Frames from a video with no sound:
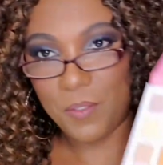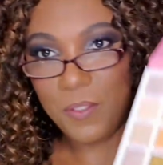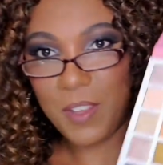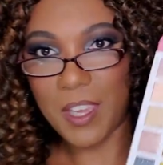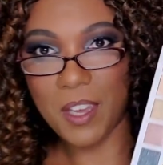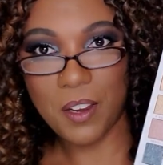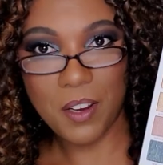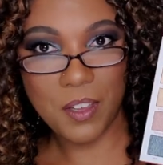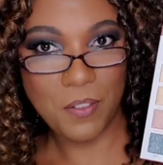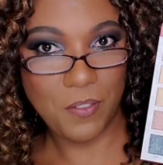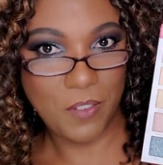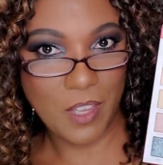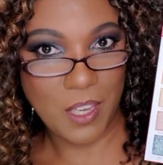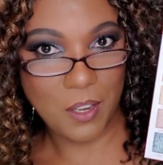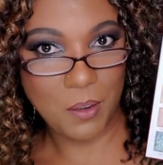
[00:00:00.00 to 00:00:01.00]
Very,
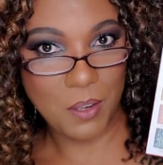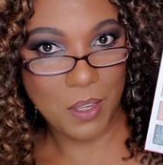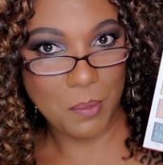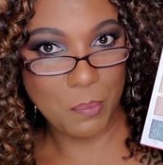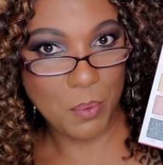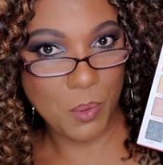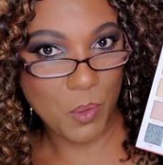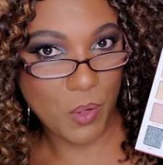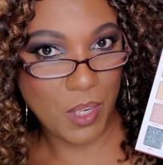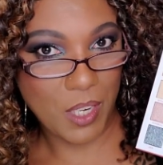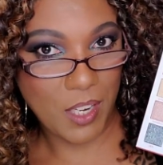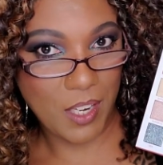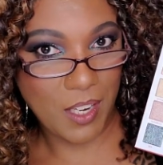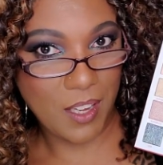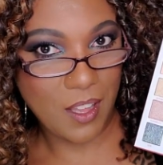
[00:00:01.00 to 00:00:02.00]
very
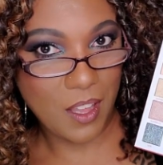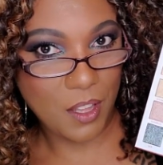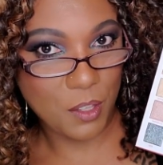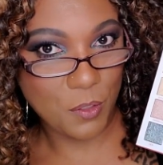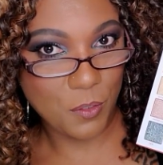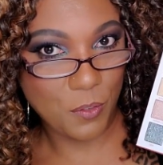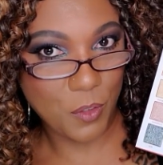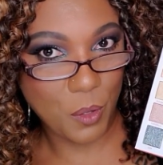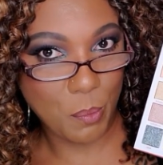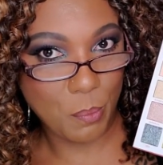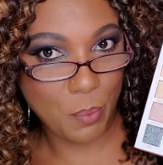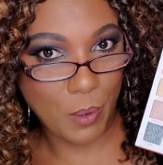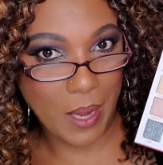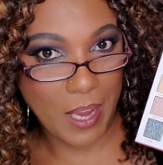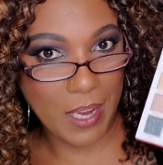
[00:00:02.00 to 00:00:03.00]
pretty, colorful,
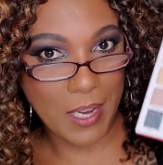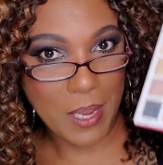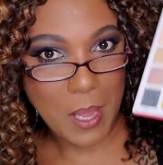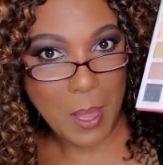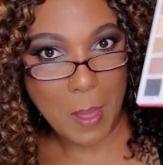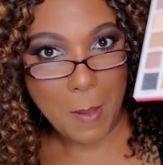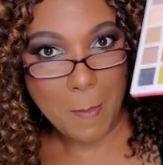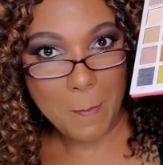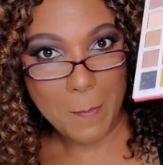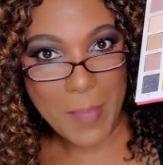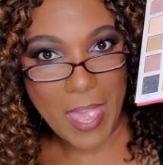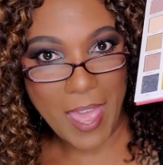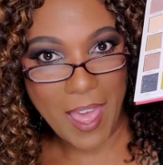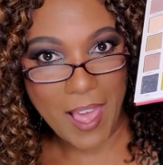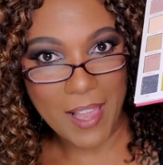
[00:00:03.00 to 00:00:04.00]
bright
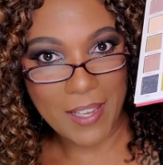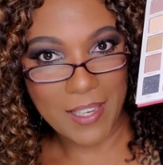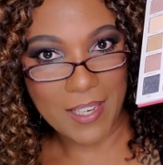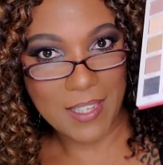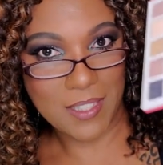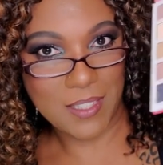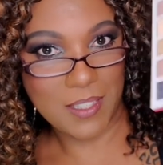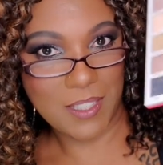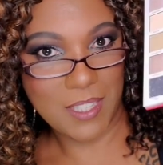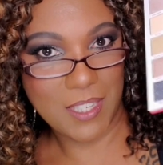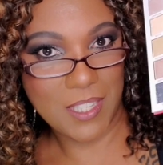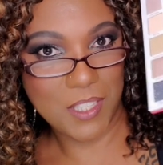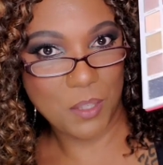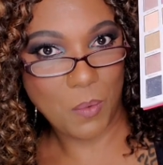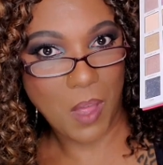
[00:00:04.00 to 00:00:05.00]
palette. Look at
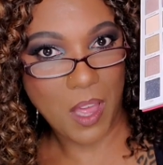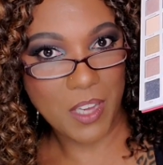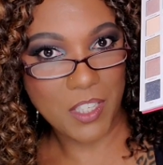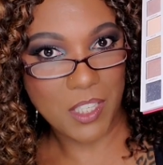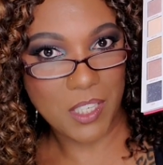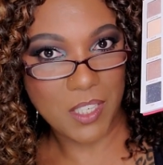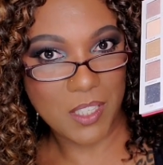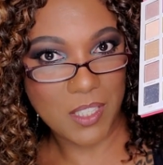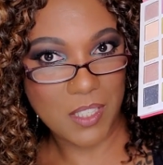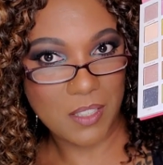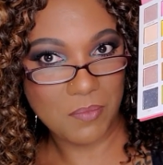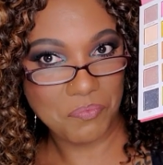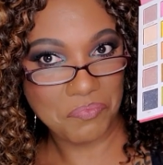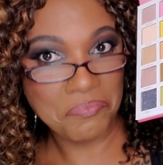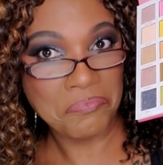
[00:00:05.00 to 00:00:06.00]
the swatches.
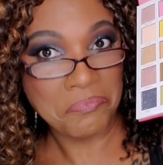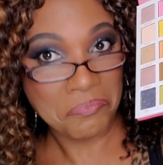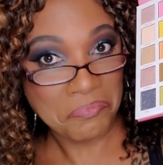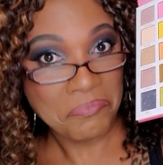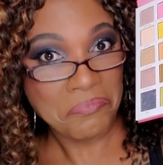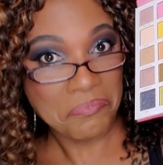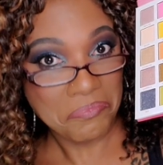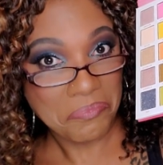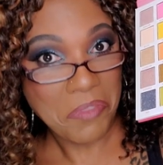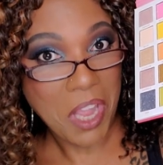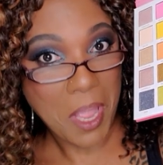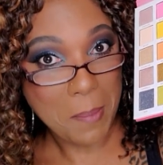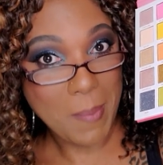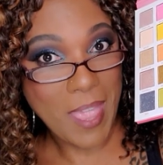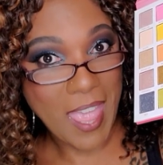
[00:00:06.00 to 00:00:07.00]

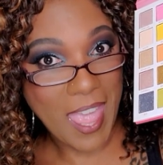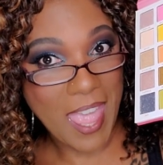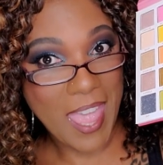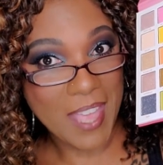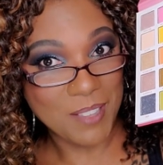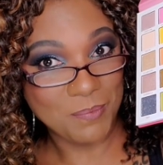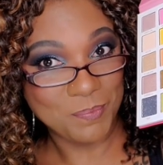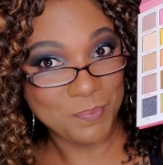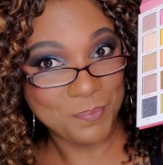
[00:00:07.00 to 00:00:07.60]
Not bad.